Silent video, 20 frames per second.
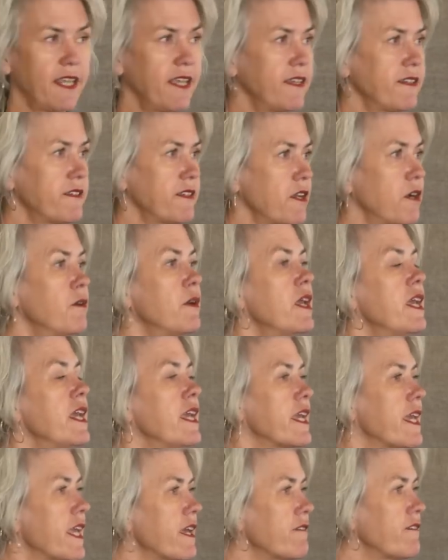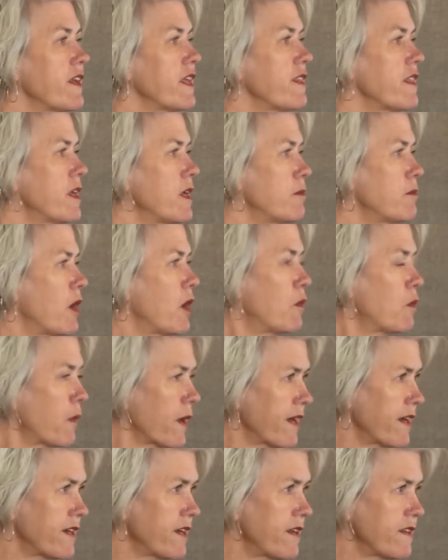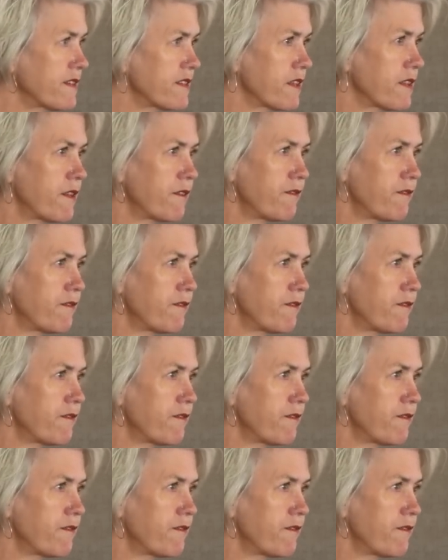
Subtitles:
And so giving them awareness of